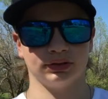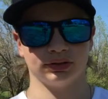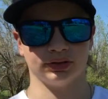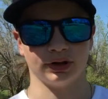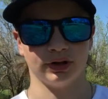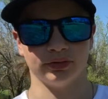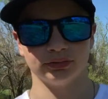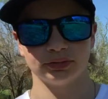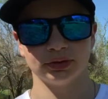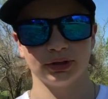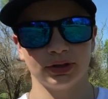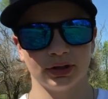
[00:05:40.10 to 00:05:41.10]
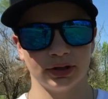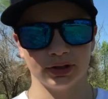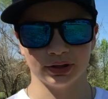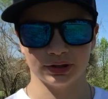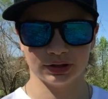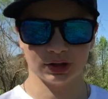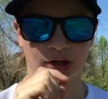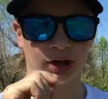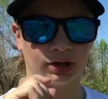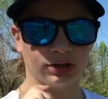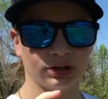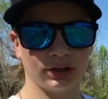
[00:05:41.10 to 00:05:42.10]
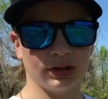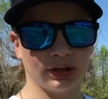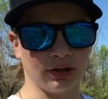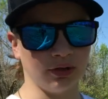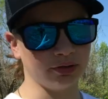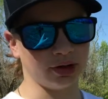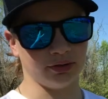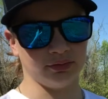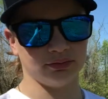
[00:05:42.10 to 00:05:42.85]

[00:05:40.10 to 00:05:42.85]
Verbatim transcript: So, let's uh, get those out.